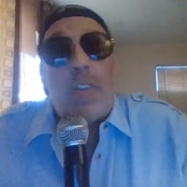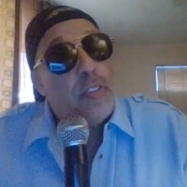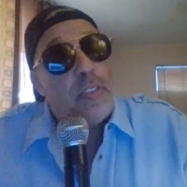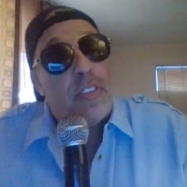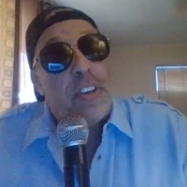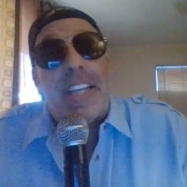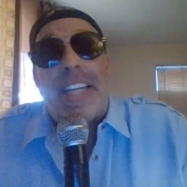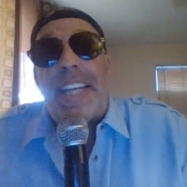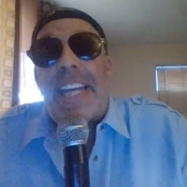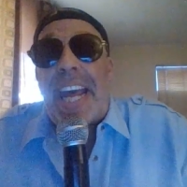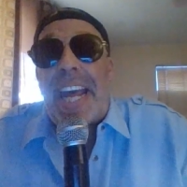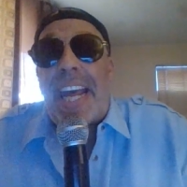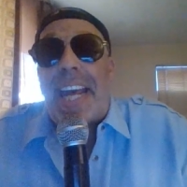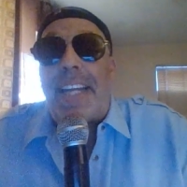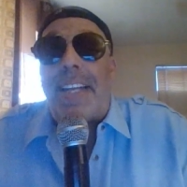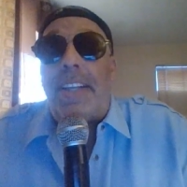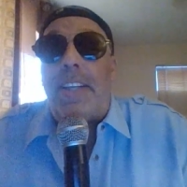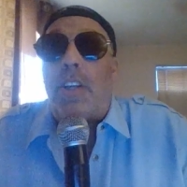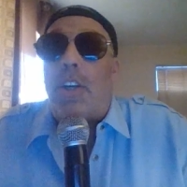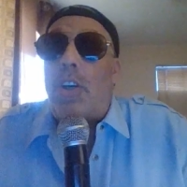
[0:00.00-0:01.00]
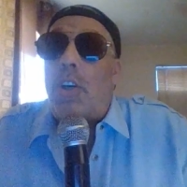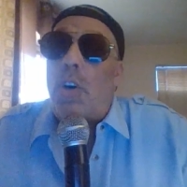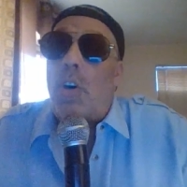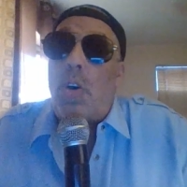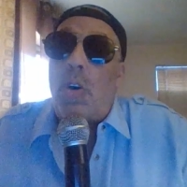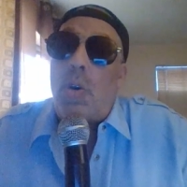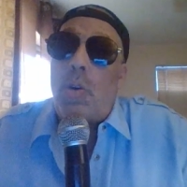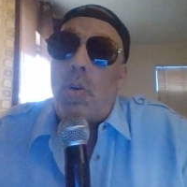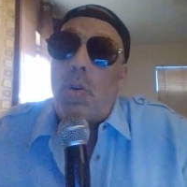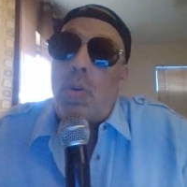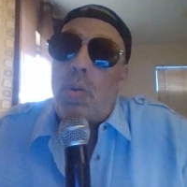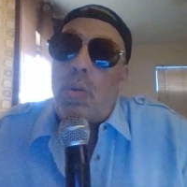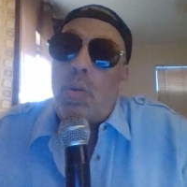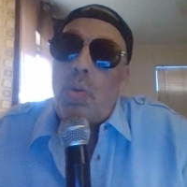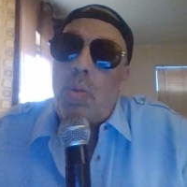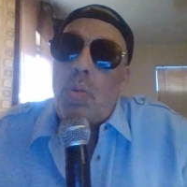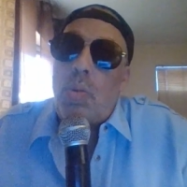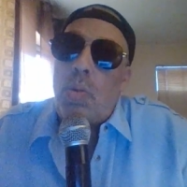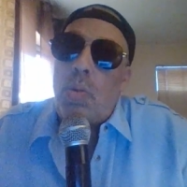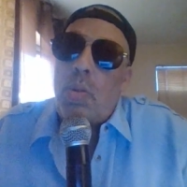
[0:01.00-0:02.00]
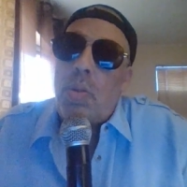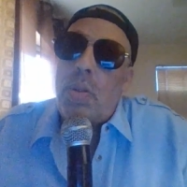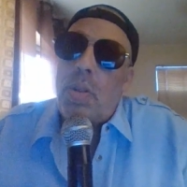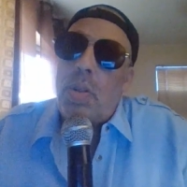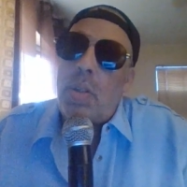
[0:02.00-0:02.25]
Fernando?